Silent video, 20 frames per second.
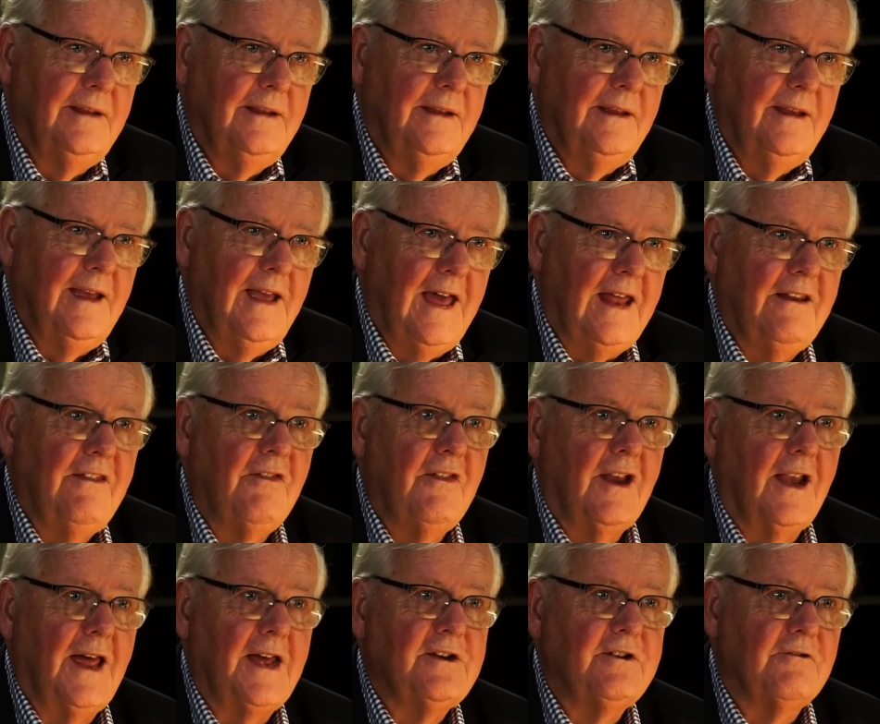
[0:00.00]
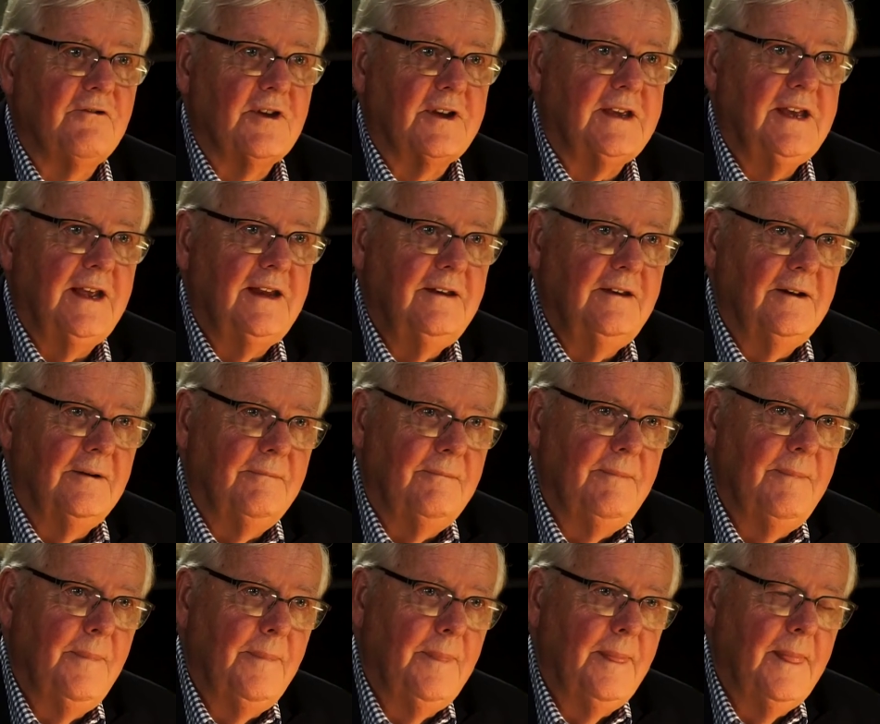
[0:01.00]
and in the light of the kingdom.
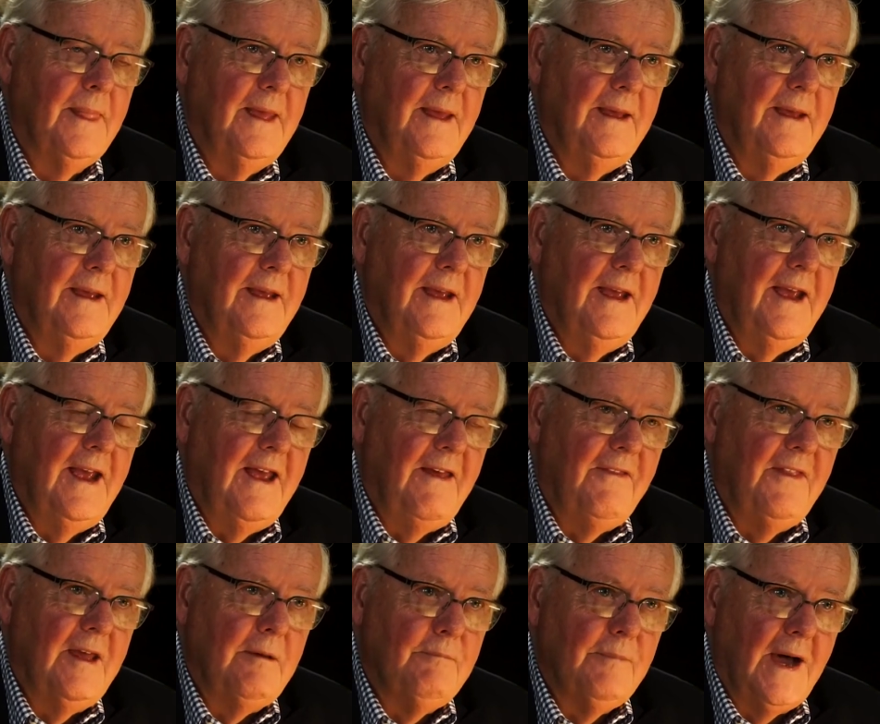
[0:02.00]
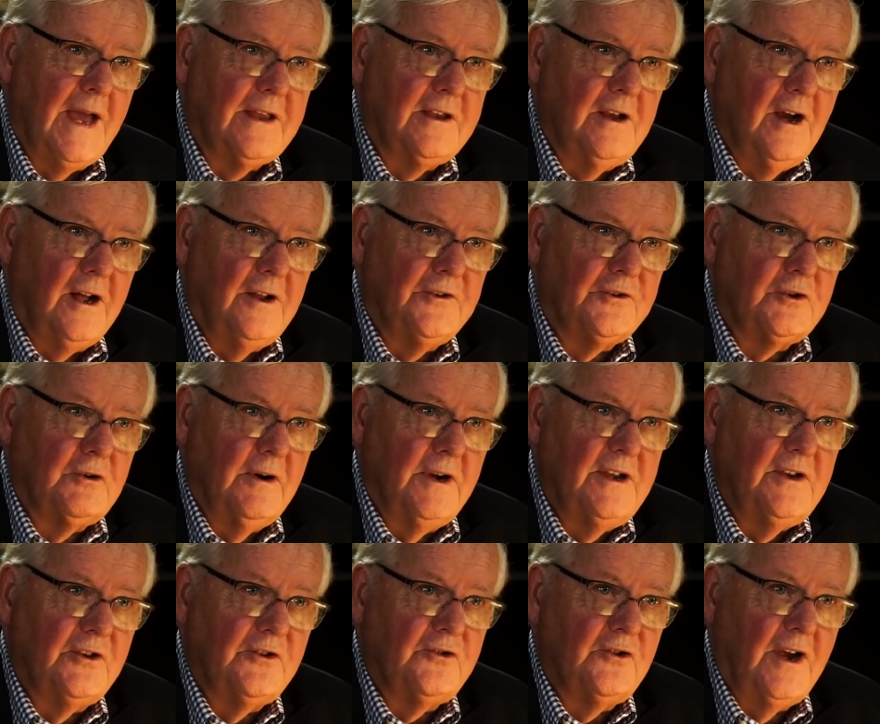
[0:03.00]
And then by God's
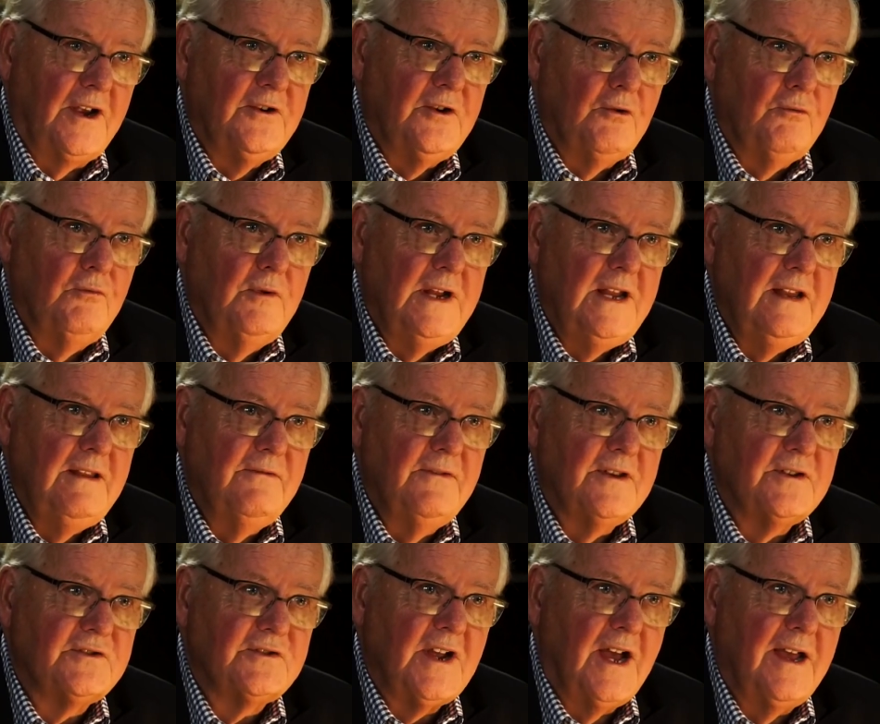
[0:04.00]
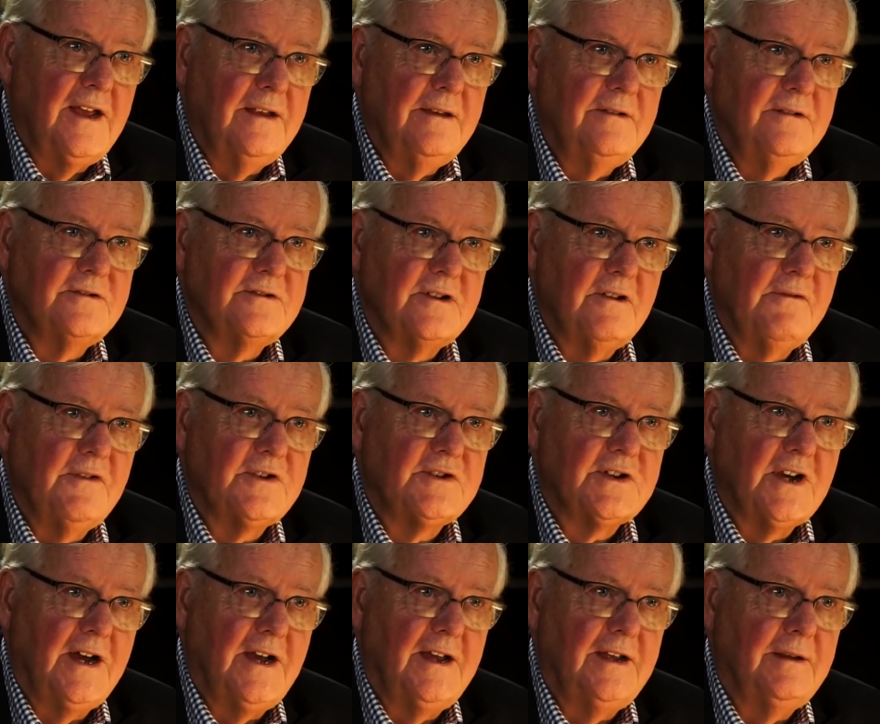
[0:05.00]
grace, trying to read the signs of the
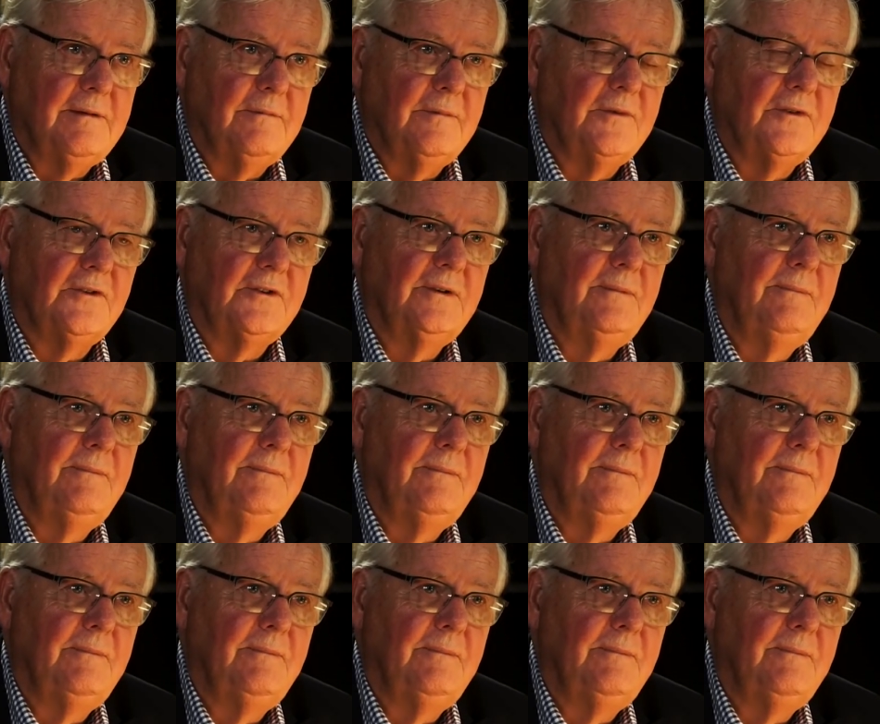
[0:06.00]
times.